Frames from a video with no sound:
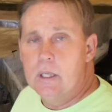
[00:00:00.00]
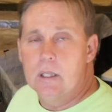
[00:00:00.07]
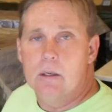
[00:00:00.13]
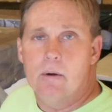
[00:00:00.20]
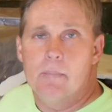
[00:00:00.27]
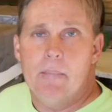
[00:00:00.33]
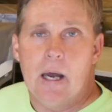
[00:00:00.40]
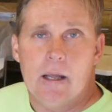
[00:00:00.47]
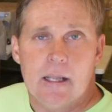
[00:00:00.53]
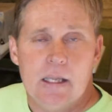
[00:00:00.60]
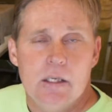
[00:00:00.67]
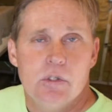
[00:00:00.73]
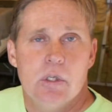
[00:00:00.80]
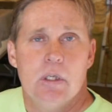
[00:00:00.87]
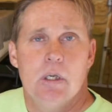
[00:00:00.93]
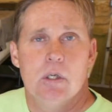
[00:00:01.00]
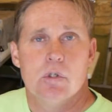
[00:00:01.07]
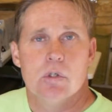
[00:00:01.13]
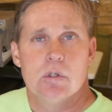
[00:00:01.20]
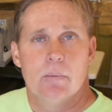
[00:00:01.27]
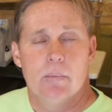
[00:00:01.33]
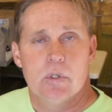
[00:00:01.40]
get about 18
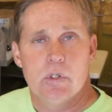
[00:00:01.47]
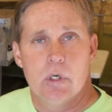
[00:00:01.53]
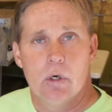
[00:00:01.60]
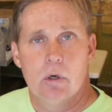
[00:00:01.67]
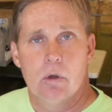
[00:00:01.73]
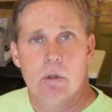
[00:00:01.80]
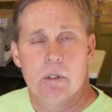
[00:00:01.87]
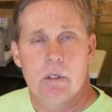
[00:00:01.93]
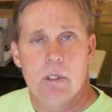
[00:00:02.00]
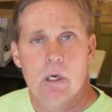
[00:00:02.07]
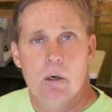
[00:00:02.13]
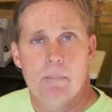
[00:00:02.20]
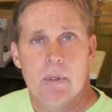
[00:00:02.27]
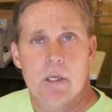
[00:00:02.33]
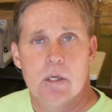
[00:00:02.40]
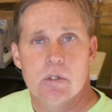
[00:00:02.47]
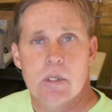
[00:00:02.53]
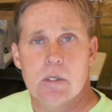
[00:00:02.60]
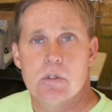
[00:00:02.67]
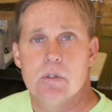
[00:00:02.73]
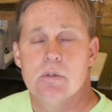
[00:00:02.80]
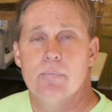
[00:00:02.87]
inches of material in here because
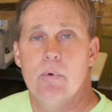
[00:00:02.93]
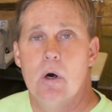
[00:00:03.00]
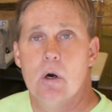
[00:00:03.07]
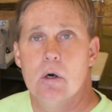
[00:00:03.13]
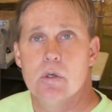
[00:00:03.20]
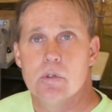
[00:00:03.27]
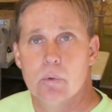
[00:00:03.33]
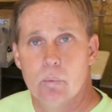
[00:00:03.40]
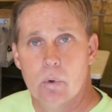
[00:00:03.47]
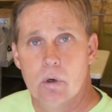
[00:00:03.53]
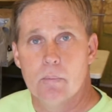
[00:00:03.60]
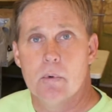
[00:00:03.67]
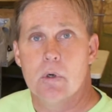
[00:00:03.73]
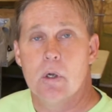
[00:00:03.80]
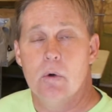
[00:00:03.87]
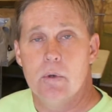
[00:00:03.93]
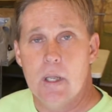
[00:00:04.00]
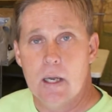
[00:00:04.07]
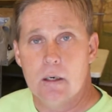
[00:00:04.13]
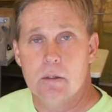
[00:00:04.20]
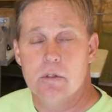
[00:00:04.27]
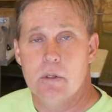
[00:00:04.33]
that's as far as the worm will go
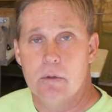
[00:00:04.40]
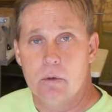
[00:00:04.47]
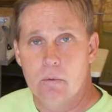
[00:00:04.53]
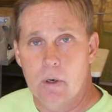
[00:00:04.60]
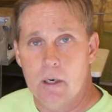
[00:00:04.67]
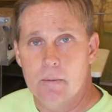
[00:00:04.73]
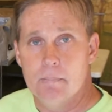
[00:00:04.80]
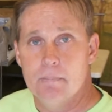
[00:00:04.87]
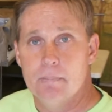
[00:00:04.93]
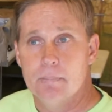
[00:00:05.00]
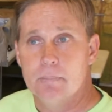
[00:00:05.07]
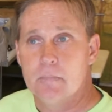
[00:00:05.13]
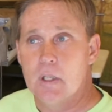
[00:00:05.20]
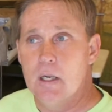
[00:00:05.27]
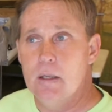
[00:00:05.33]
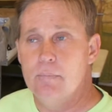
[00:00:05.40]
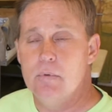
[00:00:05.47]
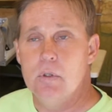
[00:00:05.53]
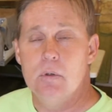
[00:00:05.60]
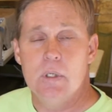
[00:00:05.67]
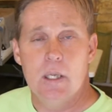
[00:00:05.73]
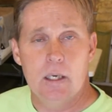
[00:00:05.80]
down into the ground. If
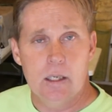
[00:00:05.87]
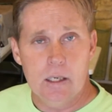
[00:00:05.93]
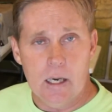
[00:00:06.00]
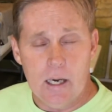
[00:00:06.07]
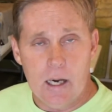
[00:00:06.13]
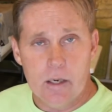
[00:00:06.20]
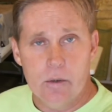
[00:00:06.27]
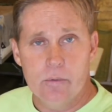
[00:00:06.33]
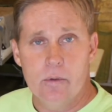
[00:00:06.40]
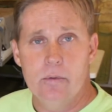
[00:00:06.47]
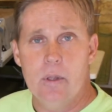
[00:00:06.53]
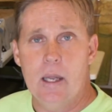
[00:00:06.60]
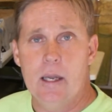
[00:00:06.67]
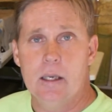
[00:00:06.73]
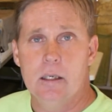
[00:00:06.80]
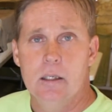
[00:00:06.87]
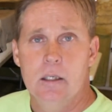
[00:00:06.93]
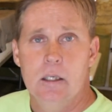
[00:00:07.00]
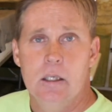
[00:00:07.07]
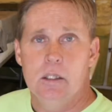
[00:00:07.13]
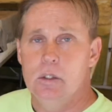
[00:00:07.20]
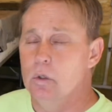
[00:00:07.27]
you get it higher than that,
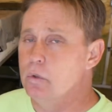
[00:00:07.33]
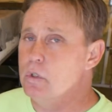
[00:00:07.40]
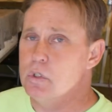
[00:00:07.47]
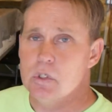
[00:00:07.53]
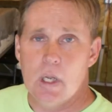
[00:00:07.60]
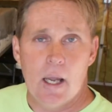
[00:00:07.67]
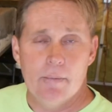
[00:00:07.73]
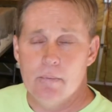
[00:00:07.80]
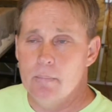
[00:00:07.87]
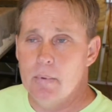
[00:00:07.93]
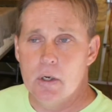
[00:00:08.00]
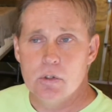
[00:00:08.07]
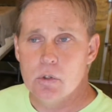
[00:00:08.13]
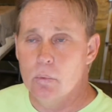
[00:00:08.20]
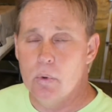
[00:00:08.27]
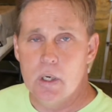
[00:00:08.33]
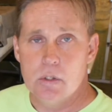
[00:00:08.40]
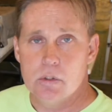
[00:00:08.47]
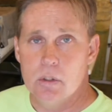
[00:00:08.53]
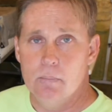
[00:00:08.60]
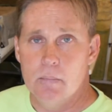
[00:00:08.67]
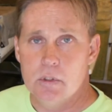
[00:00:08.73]
you'll just have a bunch of
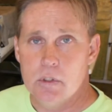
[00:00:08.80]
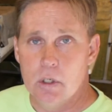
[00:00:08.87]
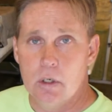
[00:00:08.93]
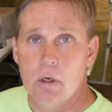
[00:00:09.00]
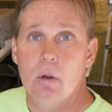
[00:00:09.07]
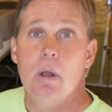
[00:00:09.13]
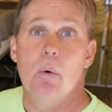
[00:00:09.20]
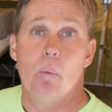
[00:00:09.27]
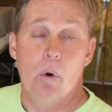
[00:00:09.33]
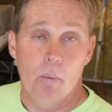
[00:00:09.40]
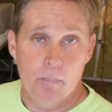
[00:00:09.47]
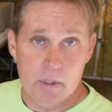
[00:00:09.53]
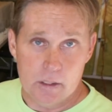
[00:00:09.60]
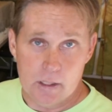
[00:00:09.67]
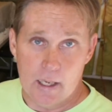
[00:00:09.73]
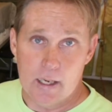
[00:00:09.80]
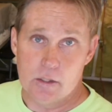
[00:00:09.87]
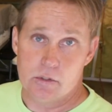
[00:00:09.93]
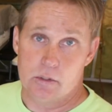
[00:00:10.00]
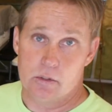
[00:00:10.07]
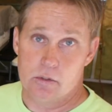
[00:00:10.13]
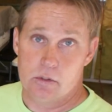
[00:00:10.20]
wasted material. It won't be
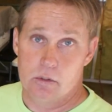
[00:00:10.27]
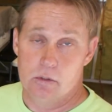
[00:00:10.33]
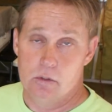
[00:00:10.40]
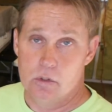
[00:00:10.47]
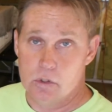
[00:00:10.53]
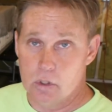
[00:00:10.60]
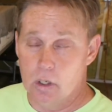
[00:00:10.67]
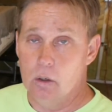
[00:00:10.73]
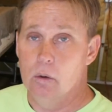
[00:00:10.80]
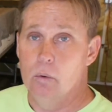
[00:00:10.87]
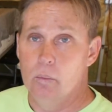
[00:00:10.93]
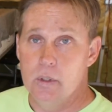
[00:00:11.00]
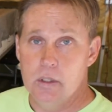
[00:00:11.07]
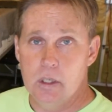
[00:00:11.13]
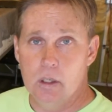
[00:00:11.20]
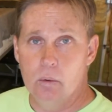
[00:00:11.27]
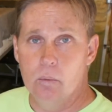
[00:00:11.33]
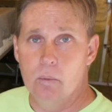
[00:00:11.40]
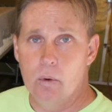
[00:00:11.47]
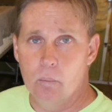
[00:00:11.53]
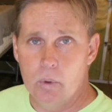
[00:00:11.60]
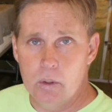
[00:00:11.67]
castings. So we
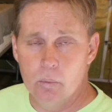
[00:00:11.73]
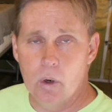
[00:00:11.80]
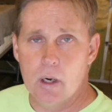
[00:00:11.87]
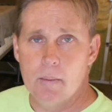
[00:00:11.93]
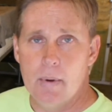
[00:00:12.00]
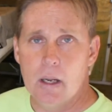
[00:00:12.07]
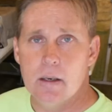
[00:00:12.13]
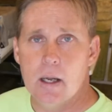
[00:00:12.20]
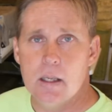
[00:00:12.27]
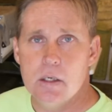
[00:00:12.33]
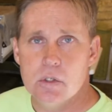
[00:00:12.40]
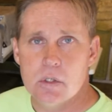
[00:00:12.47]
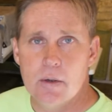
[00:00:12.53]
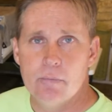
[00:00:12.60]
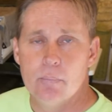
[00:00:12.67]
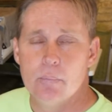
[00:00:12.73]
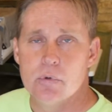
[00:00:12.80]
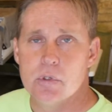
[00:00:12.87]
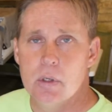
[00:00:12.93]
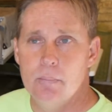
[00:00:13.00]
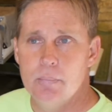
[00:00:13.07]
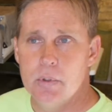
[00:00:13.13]
run about
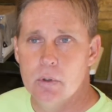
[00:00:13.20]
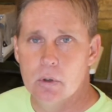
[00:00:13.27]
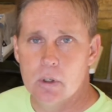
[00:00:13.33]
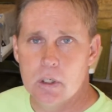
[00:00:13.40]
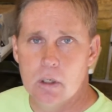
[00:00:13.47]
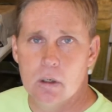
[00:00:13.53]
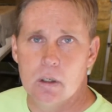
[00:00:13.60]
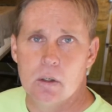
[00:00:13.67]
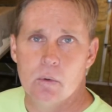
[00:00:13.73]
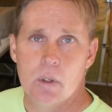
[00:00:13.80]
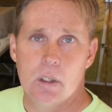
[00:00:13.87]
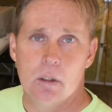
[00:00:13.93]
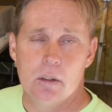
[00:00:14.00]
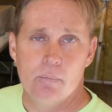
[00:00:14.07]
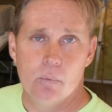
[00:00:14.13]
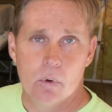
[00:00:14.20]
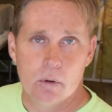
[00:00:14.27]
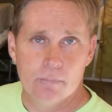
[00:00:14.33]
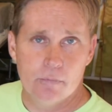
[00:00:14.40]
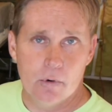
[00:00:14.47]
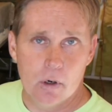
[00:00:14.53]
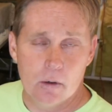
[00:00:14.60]
97% pure here at Greenleaf
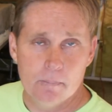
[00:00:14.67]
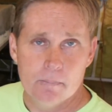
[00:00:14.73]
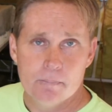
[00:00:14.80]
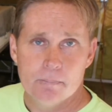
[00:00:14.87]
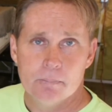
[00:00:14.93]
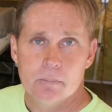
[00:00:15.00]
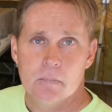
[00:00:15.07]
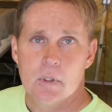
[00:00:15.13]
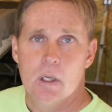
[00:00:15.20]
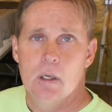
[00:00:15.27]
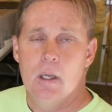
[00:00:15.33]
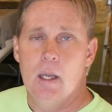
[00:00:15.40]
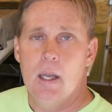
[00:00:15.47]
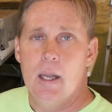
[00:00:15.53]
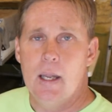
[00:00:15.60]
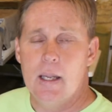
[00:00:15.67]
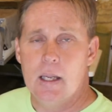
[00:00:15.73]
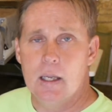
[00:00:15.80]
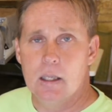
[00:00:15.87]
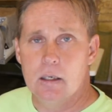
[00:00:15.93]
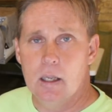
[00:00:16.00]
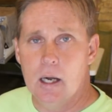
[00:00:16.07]
Worm Farm,
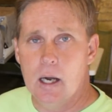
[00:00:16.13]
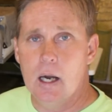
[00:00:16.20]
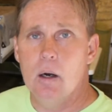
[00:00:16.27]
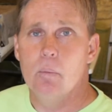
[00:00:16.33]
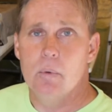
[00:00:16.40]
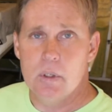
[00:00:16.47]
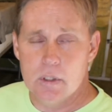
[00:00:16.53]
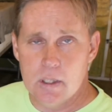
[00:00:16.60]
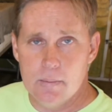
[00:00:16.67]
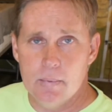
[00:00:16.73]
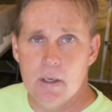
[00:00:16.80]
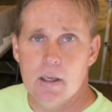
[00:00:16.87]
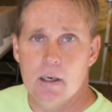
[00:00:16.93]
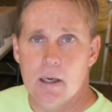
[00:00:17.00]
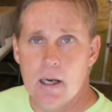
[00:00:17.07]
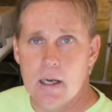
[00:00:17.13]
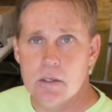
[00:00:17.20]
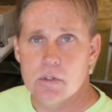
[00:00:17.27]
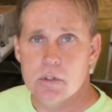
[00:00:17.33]
and we keep it at a high